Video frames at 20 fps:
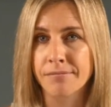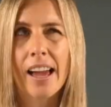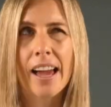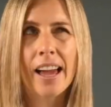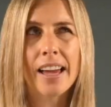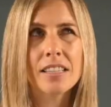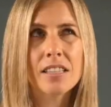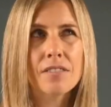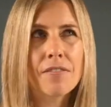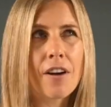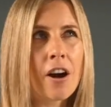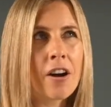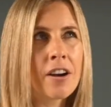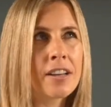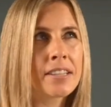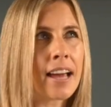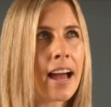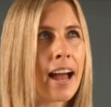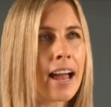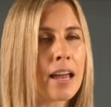As far
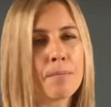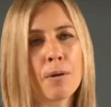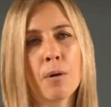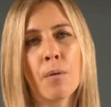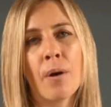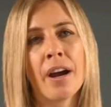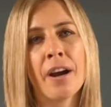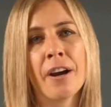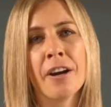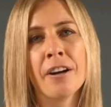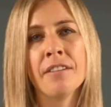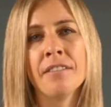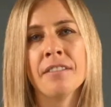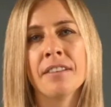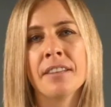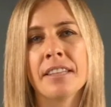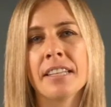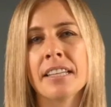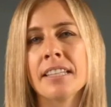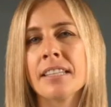as I'm aware,
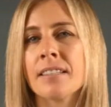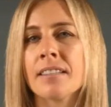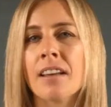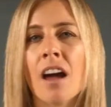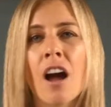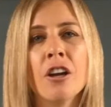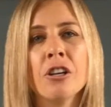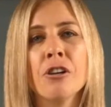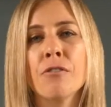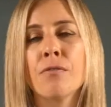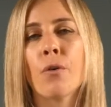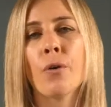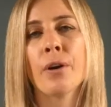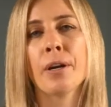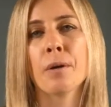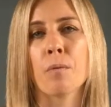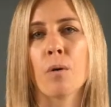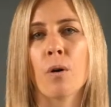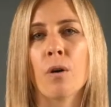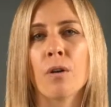this is
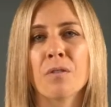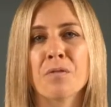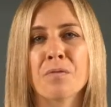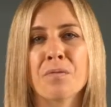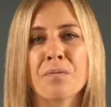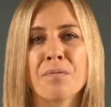unavoidable,